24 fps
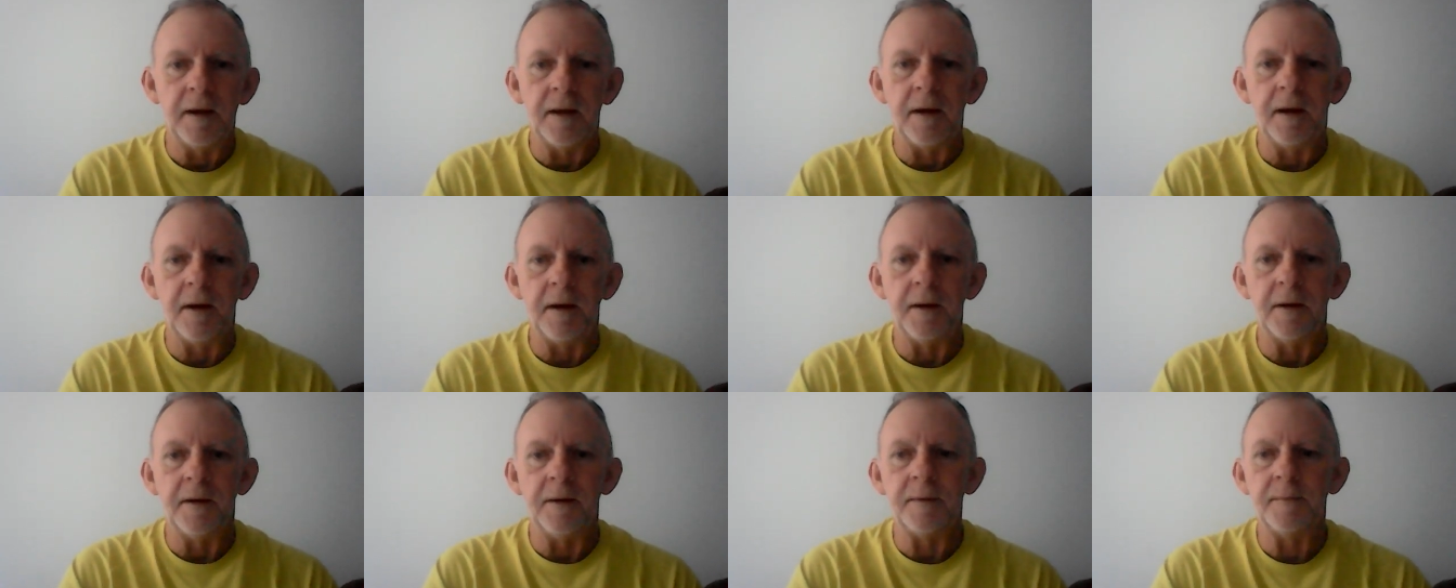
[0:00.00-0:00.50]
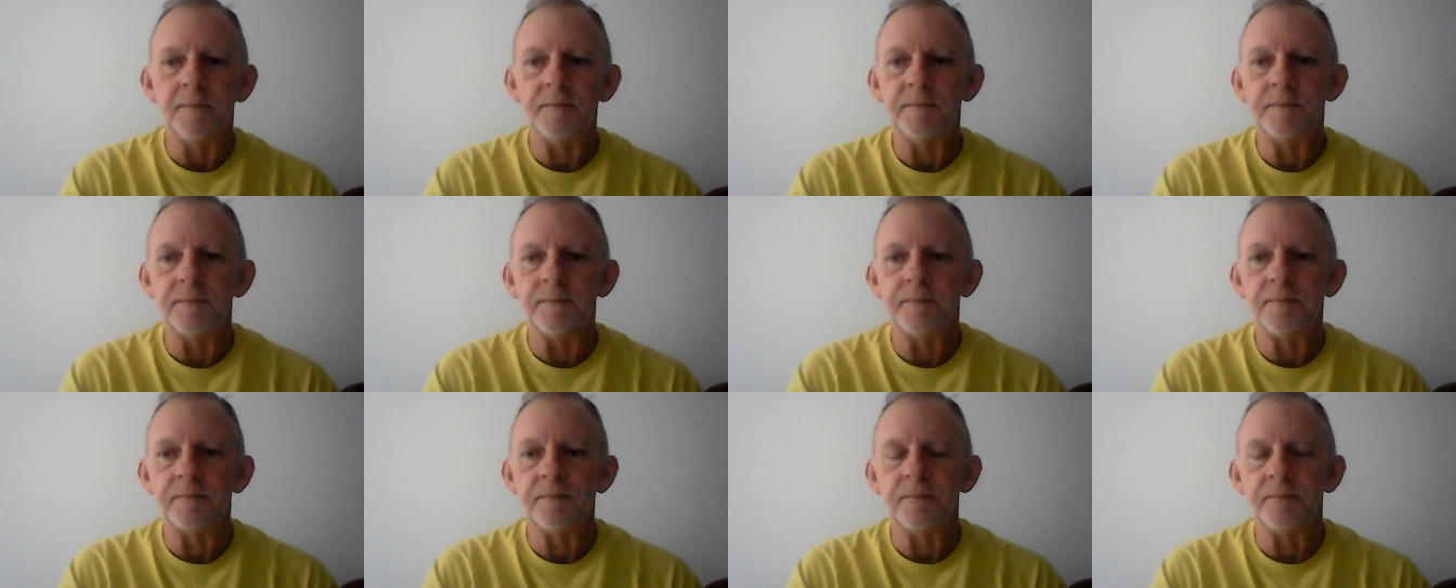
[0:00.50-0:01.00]
Uh,
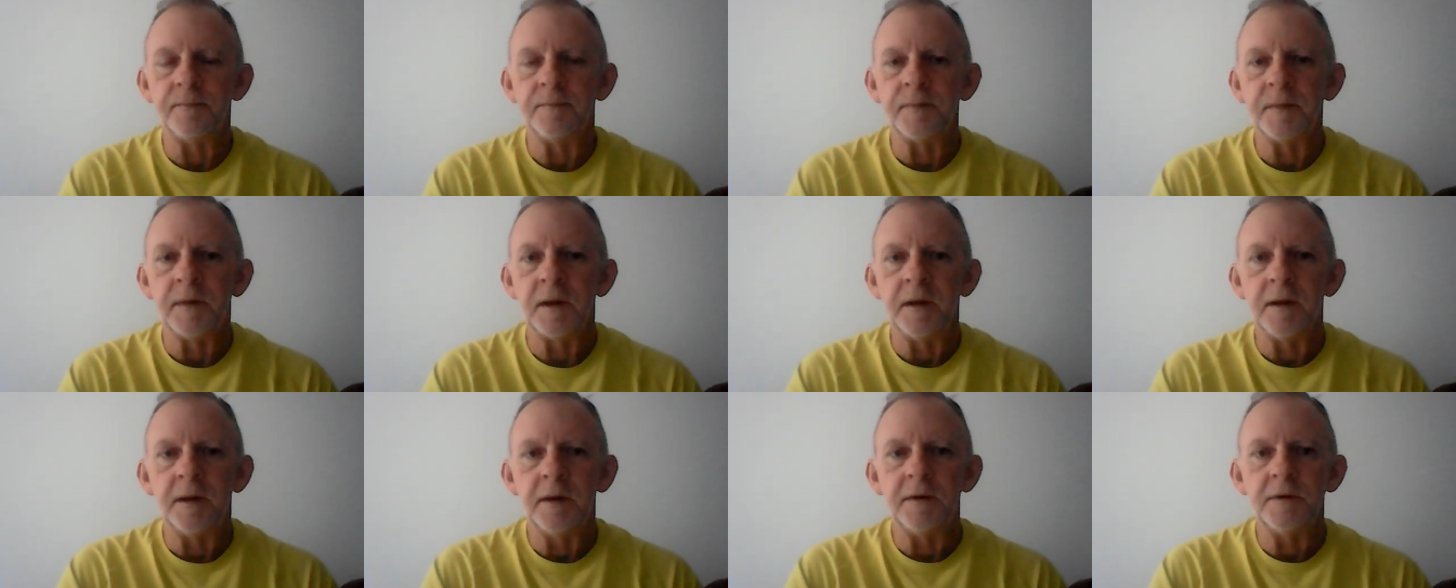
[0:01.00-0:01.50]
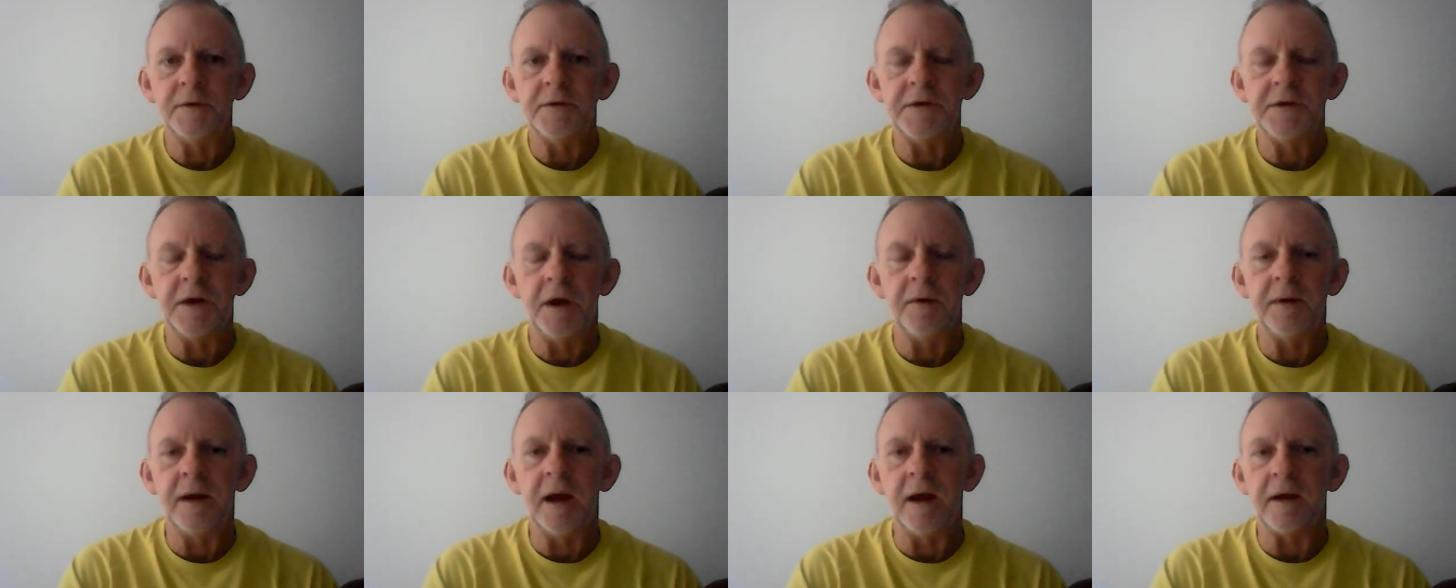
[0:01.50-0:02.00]

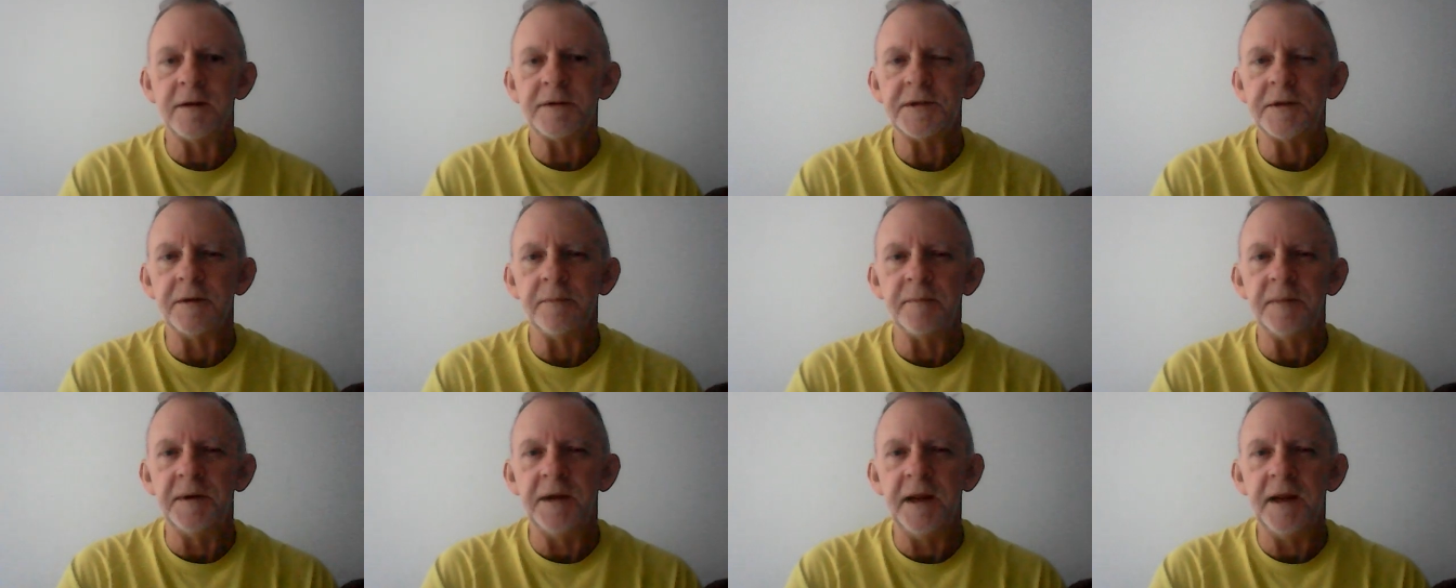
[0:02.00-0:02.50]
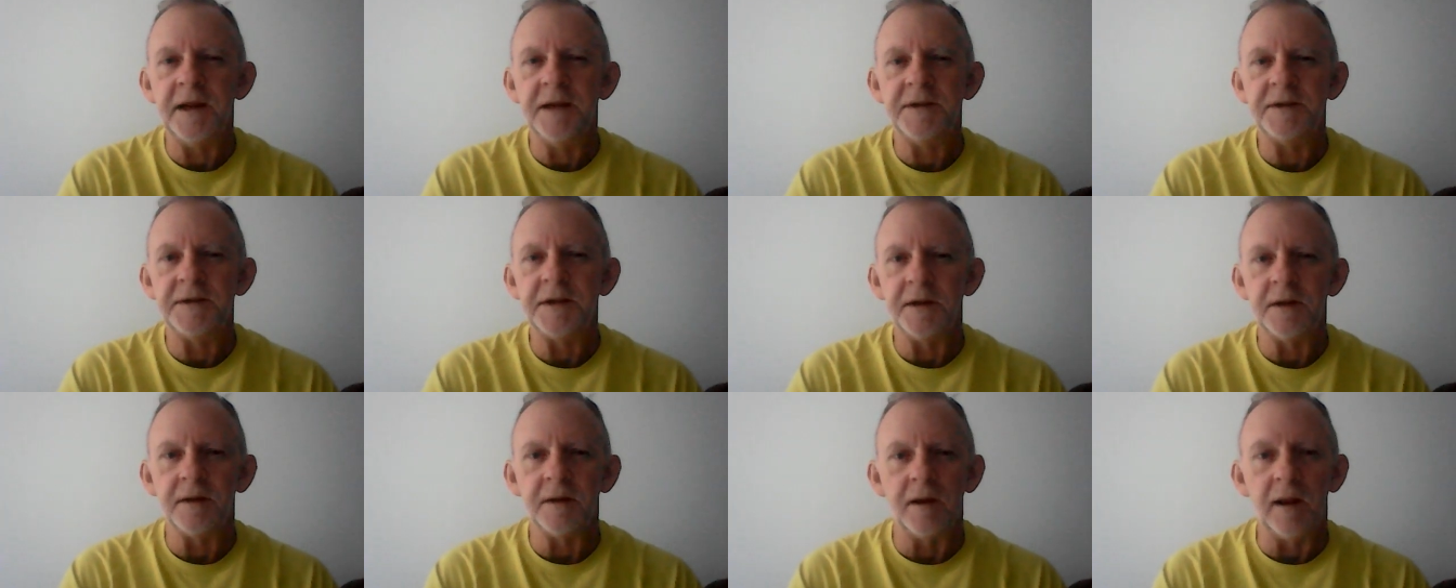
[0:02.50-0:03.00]
Joe got some
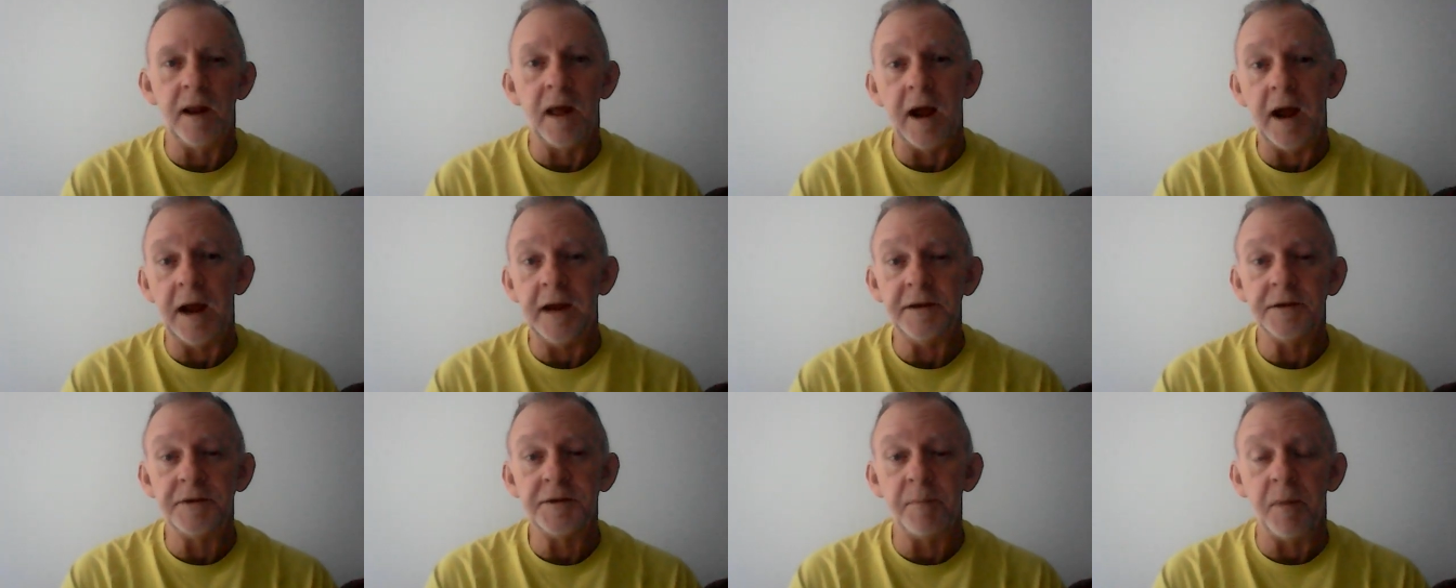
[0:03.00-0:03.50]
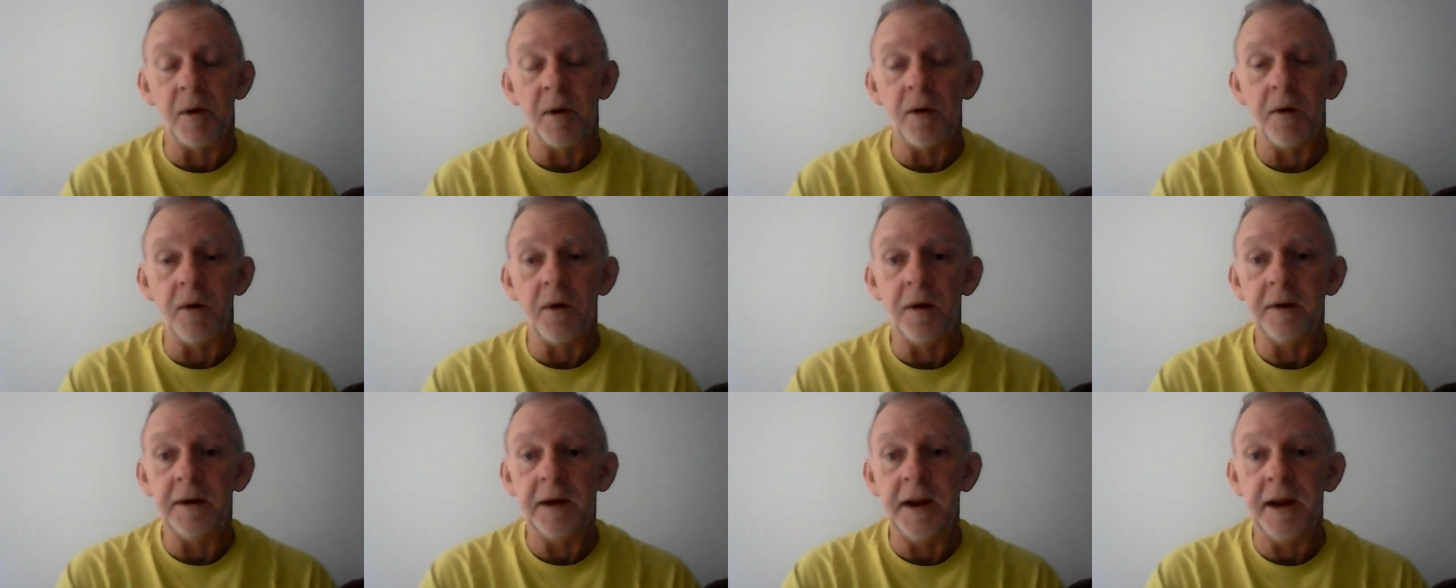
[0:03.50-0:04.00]
decent light
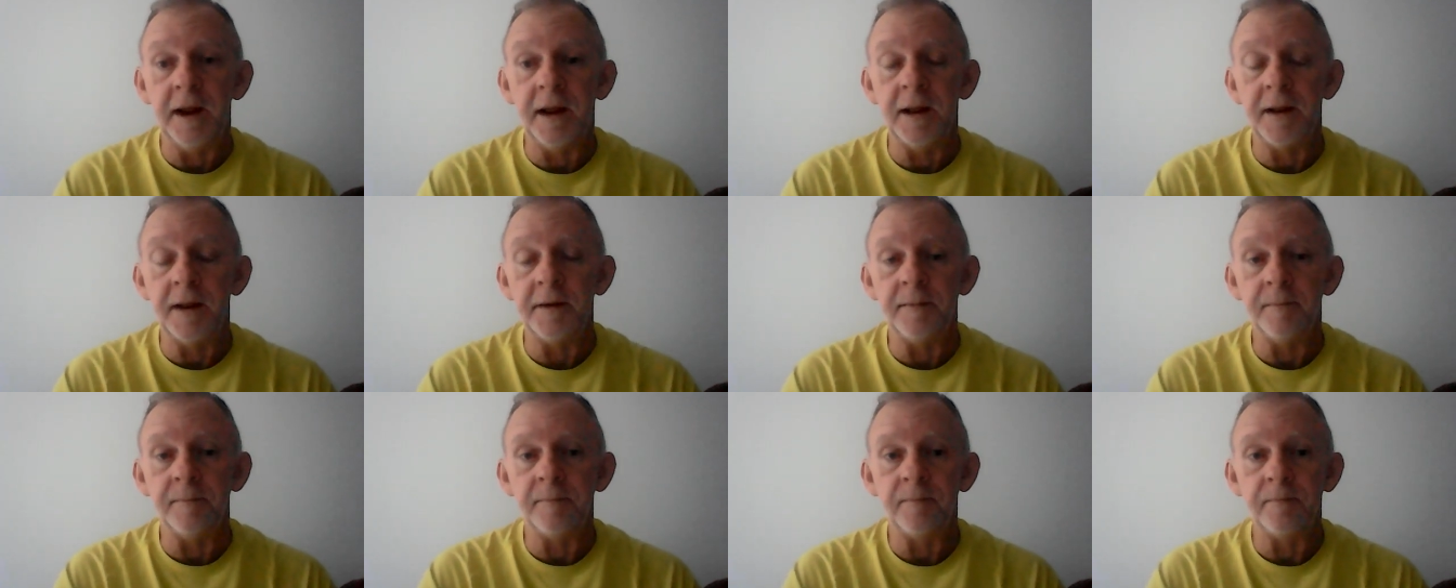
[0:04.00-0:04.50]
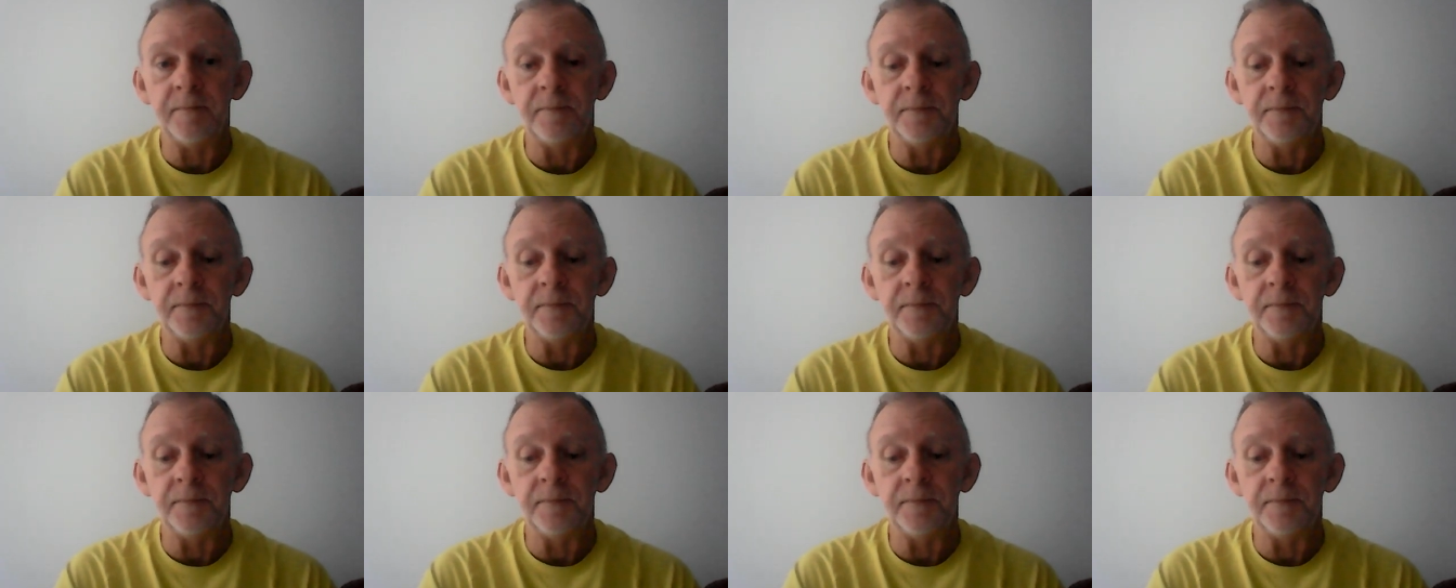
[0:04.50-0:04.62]
sparring in